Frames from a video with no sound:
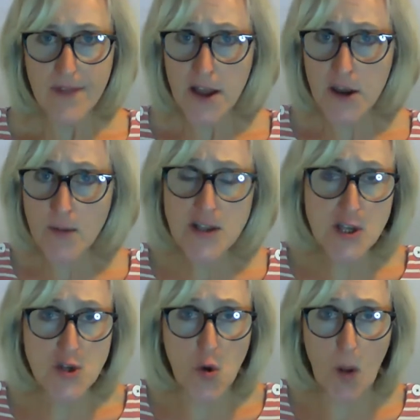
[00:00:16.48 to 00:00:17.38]
I normally
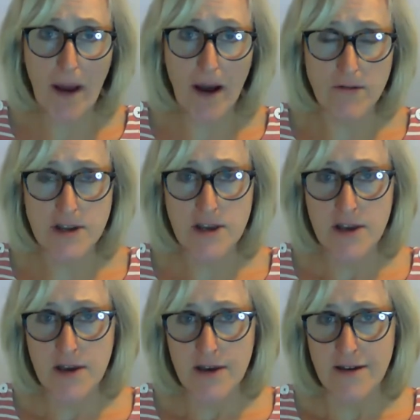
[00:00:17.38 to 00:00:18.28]
just talk about
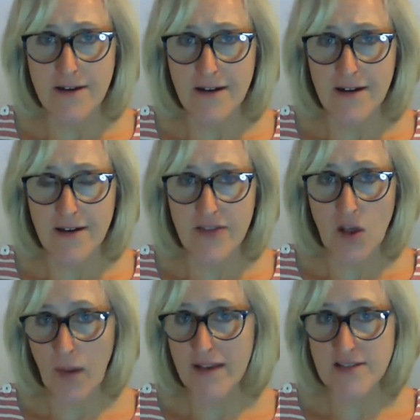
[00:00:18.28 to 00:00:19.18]
the
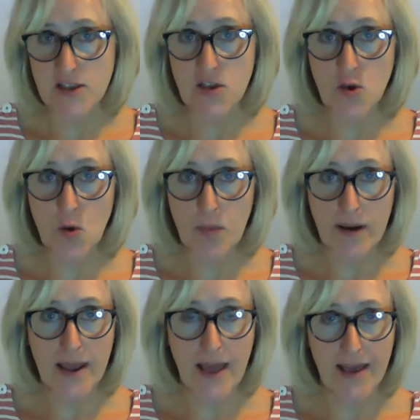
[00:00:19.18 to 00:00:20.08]
capacity that your
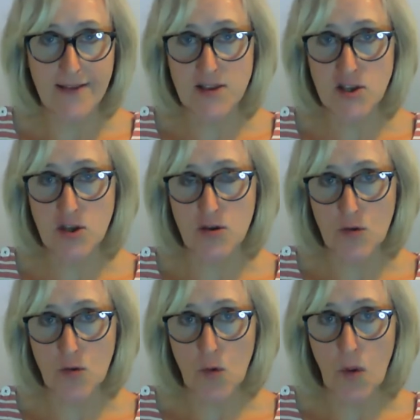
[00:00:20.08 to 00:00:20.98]
brain has
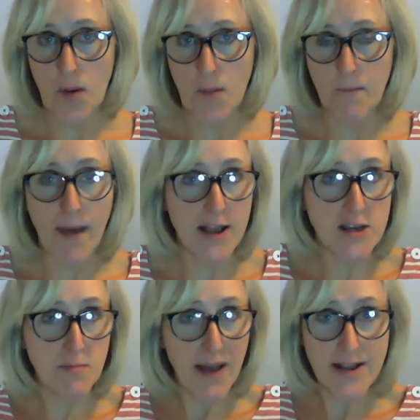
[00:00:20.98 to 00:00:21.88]
to
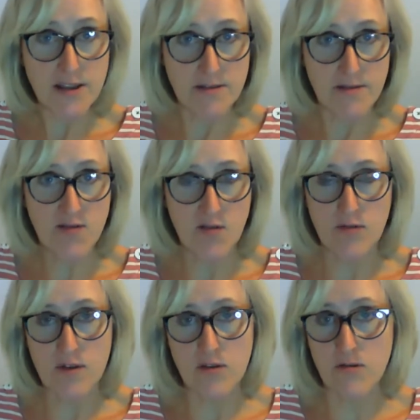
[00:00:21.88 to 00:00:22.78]
match patterns so
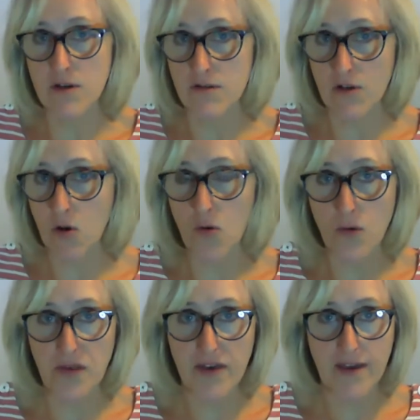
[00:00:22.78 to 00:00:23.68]
that you can recall
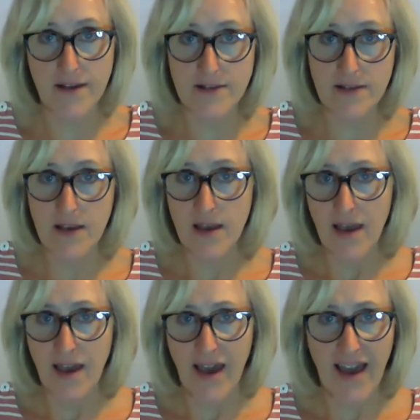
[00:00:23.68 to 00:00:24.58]
things
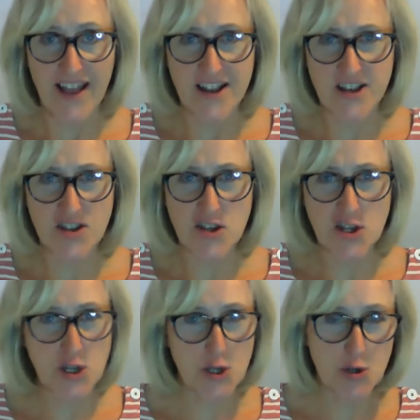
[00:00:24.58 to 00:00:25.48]
and
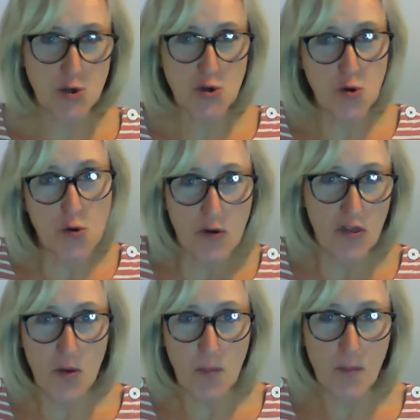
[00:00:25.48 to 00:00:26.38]
just draw on
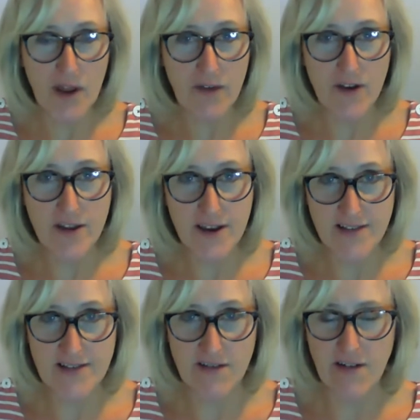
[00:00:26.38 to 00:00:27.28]
them whenever
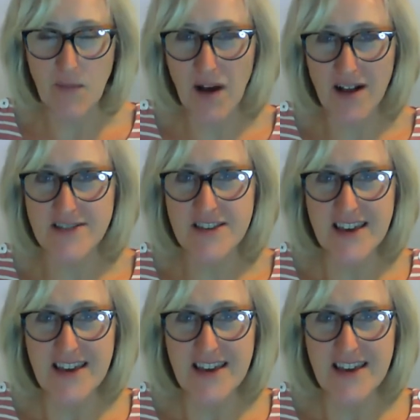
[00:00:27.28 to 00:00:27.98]
necessary. But